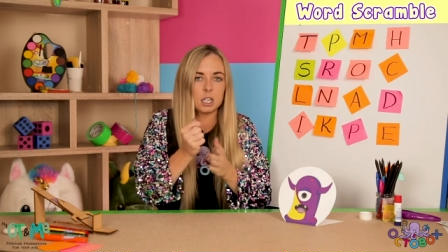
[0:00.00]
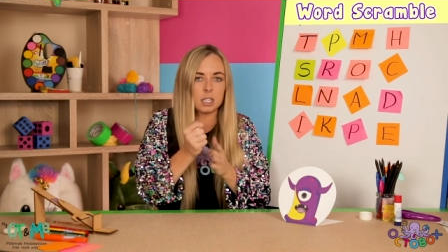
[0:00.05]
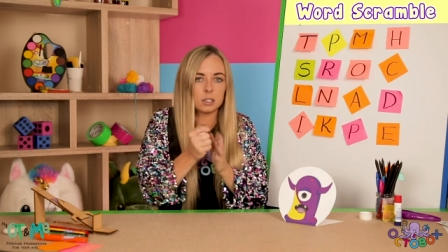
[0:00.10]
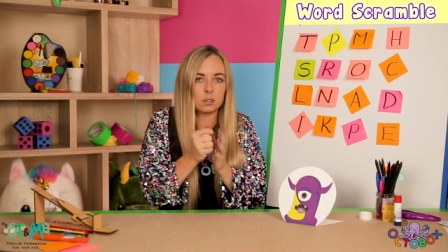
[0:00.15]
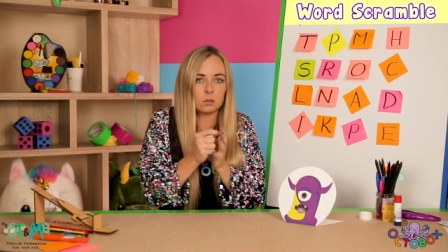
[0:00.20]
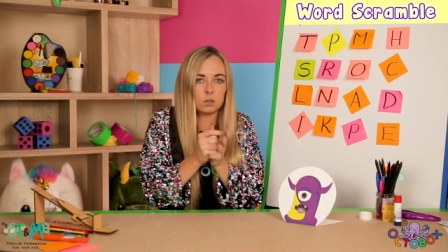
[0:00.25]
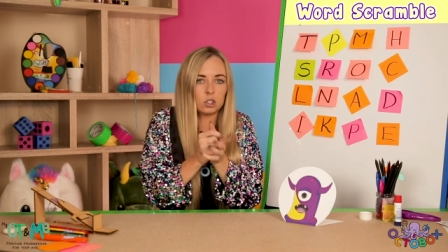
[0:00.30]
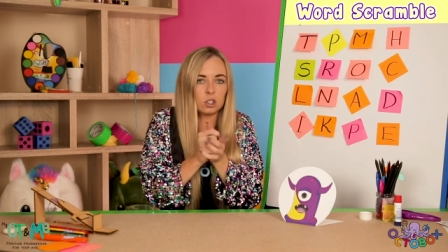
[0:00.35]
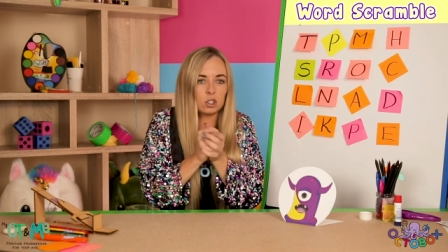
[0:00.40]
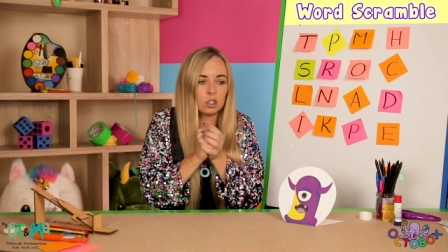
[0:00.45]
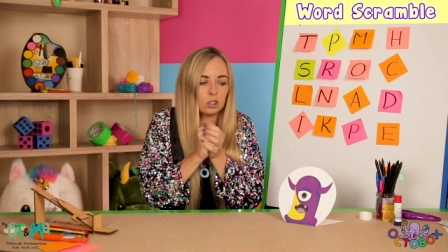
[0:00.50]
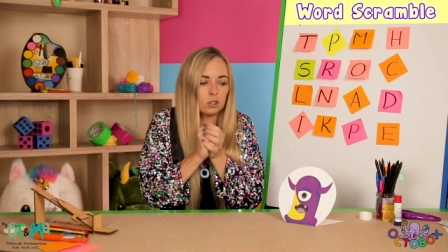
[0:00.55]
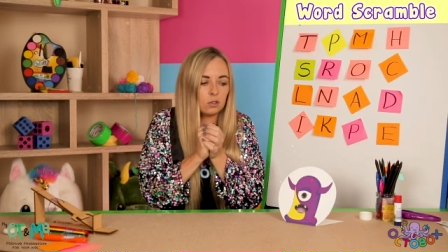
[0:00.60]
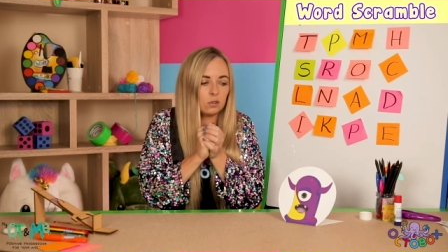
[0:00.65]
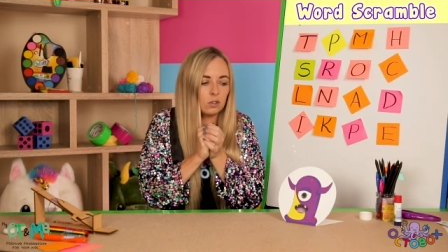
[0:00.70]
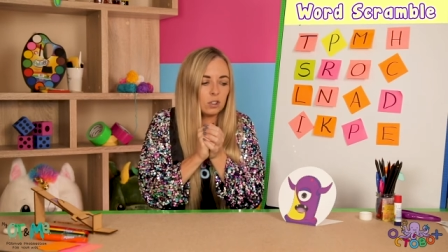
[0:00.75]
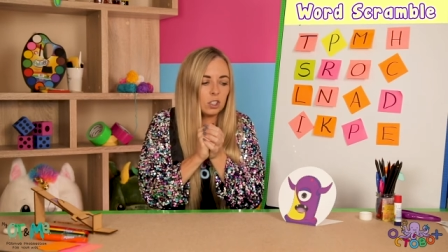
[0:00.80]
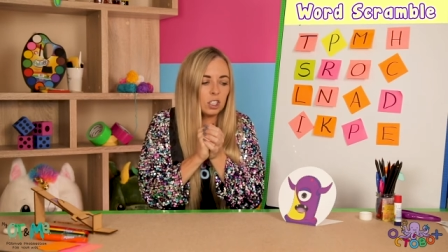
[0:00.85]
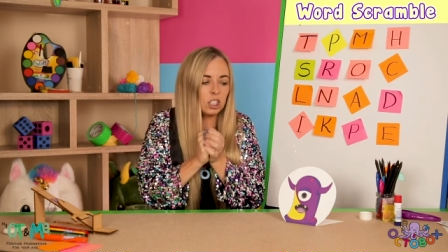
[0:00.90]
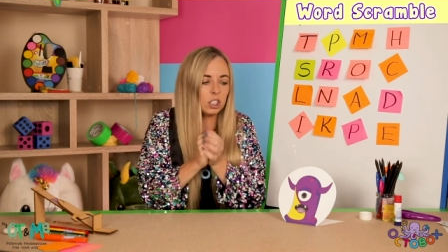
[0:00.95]
So
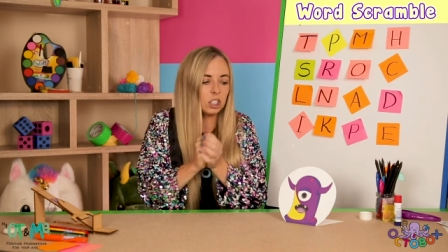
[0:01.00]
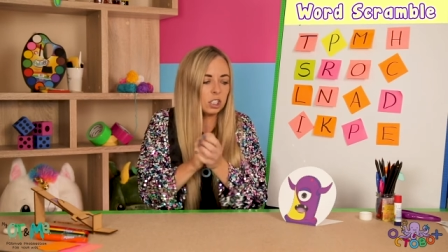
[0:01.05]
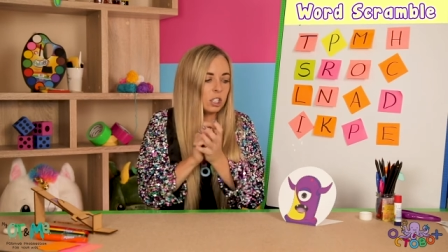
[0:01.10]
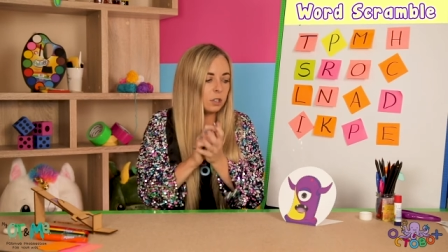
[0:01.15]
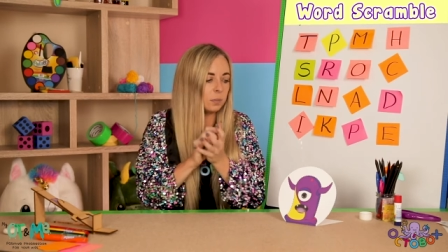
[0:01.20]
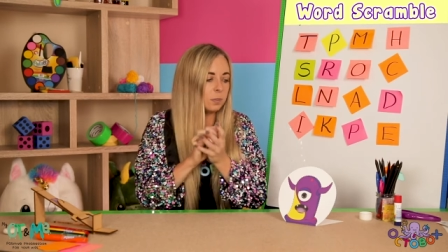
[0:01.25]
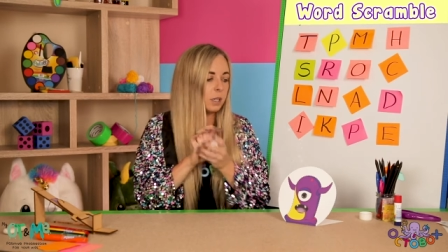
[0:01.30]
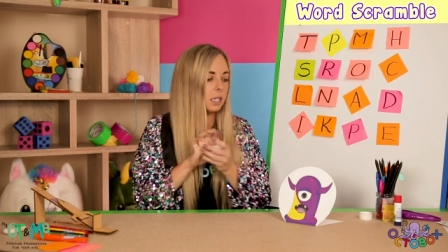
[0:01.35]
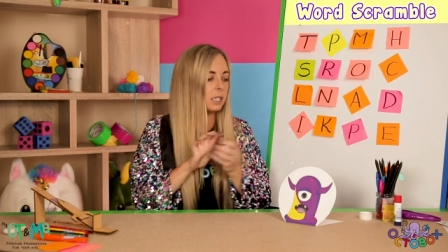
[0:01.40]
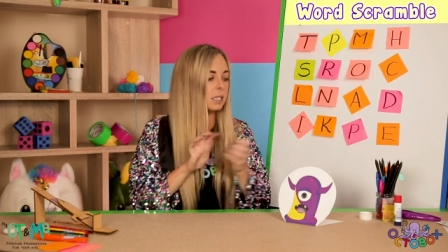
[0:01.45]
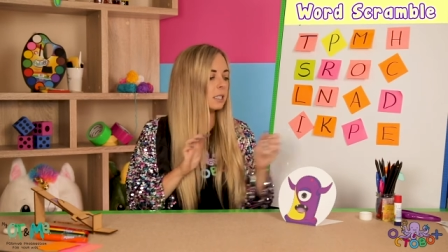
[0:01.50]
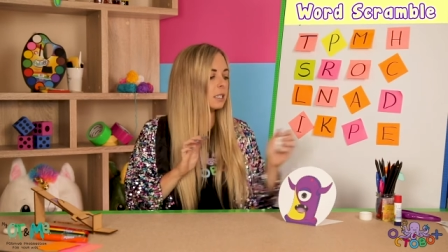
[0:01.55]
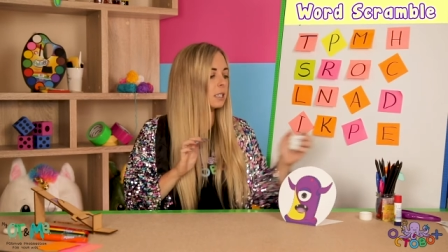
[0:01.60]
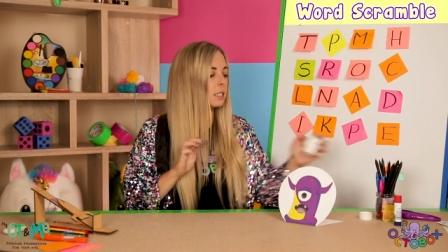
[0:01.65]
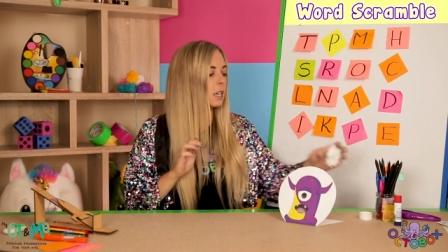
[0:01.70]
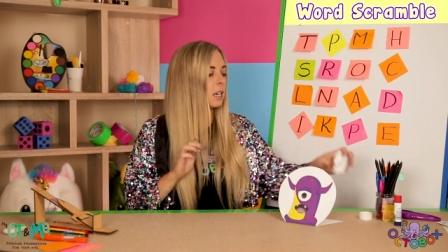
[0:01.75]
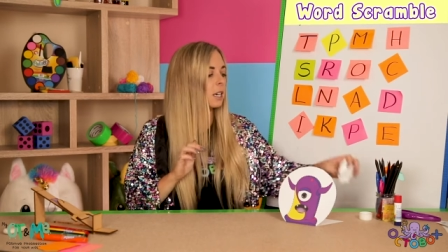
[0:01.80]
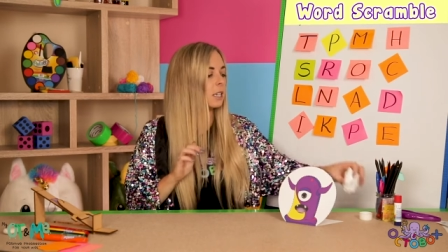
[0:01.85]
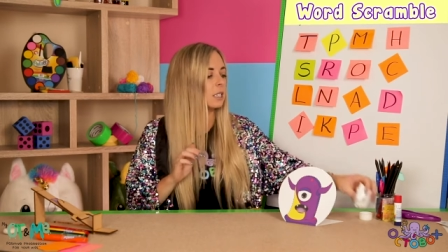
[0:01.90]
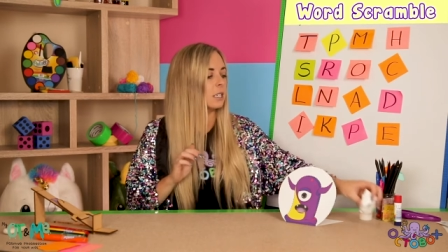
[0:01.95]
scrunch it up nice and
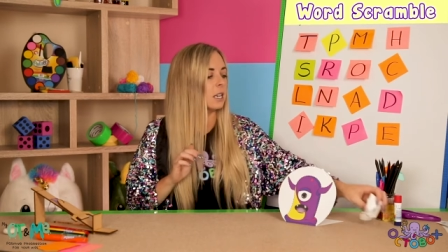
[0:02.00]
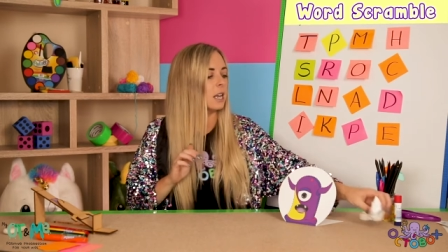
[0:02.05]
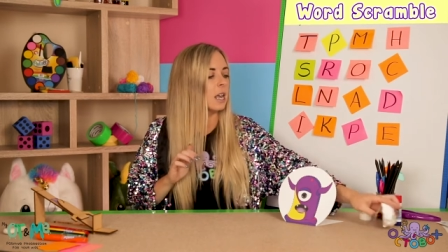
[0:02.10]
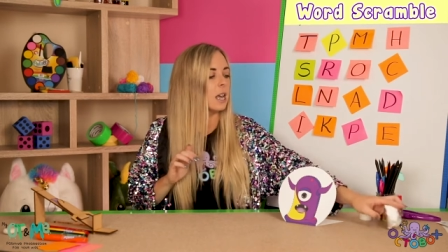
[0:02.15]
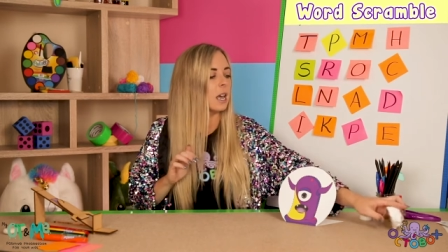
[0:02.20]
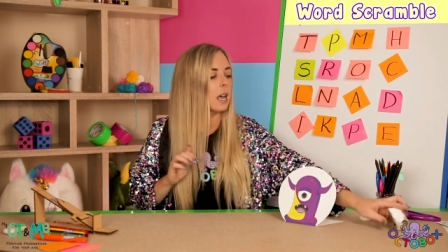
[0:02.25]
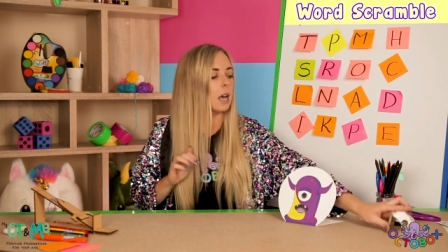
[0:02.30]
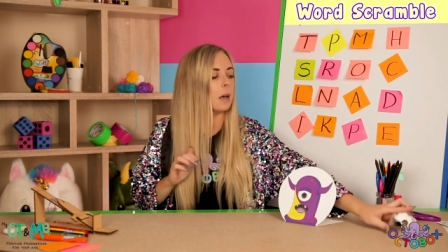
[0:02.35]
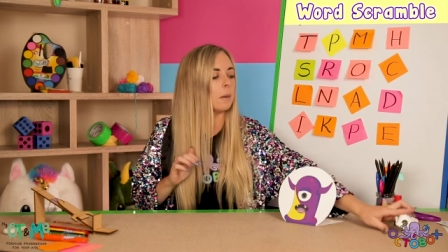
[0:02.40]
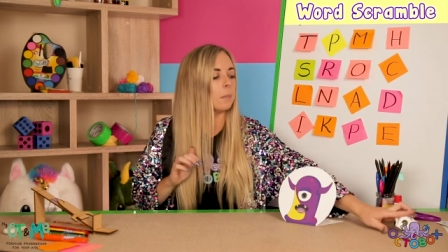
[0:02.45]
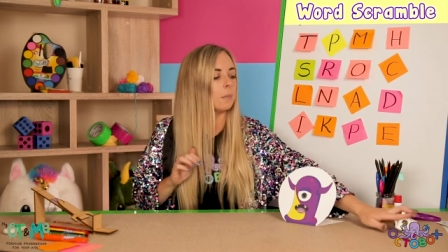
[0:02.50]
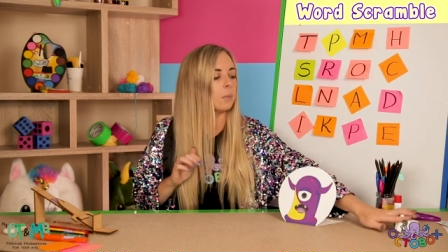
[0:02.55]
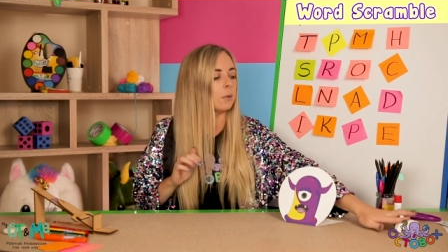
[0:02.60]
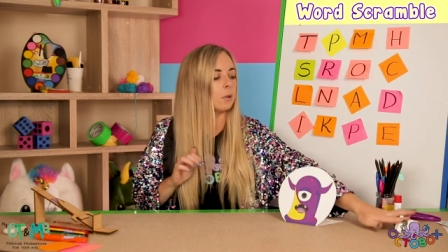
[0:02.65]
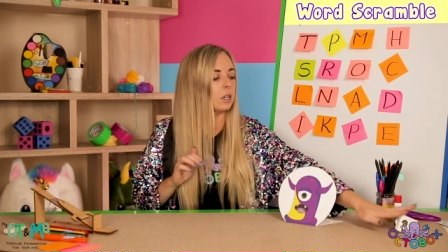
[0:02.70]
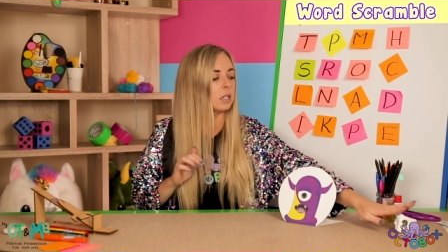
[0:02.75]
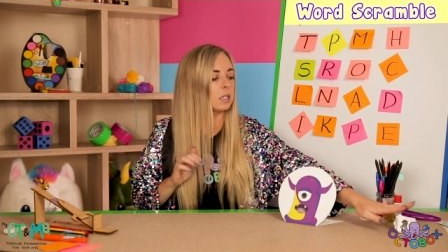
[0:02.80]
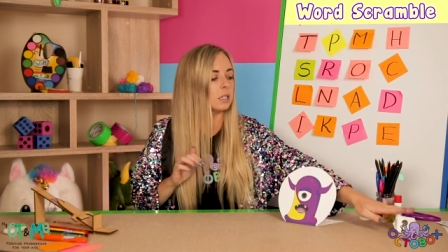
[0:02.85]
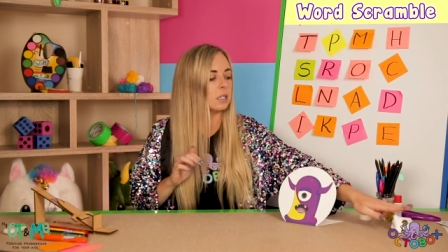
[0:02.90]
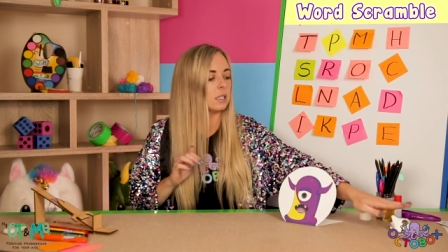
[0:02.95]
tight and
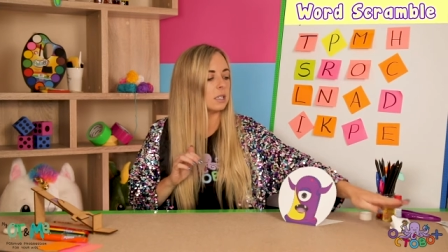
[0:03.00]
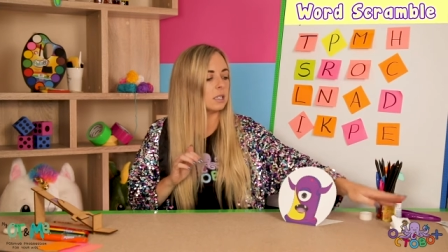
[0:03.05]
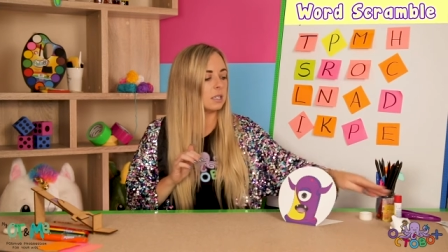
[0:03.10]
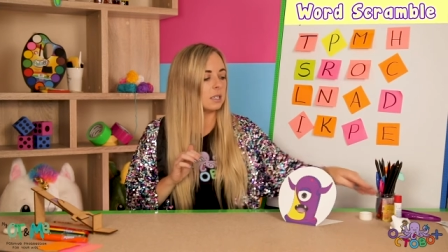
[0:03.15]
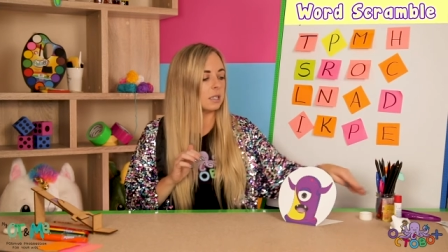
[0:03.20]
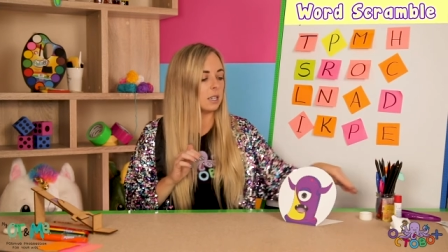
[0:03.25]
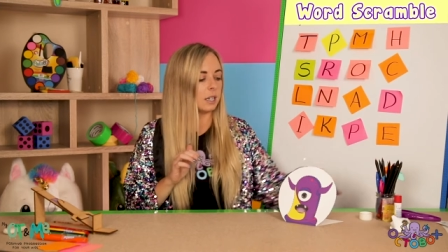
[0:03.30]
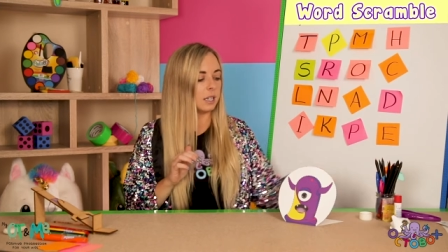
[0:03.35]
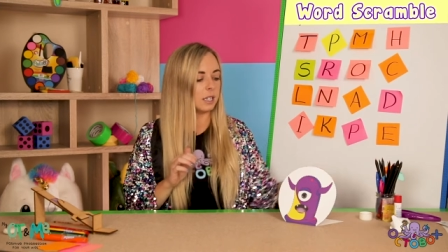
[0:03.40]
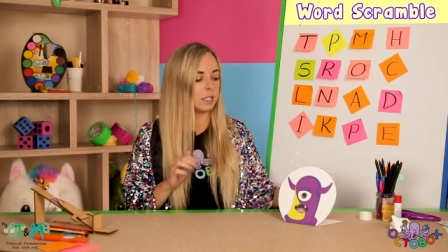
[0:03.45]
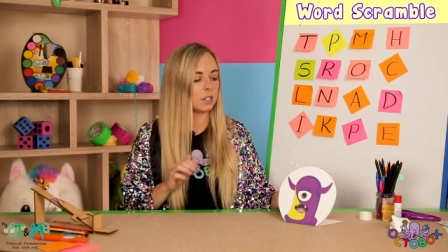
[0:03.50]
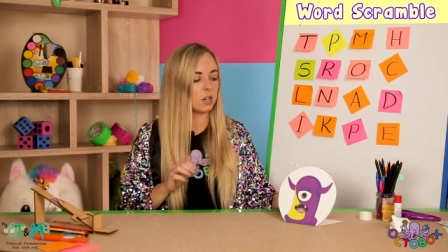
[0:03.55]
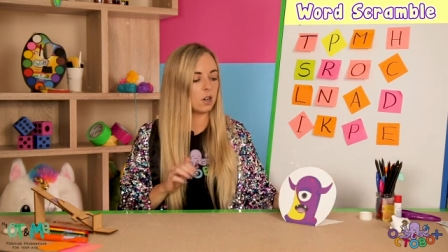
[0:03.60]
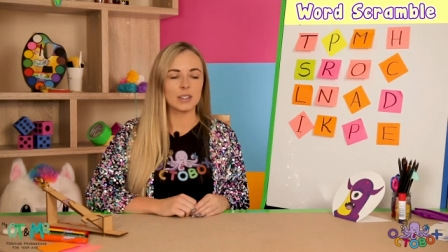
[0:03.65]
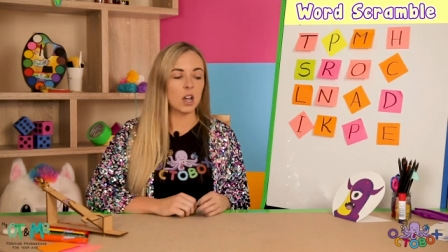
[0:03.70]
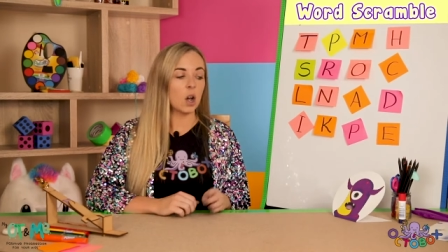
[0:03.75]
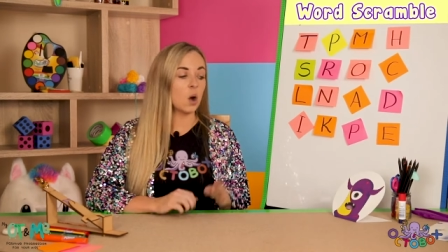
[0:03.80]
put it to the side.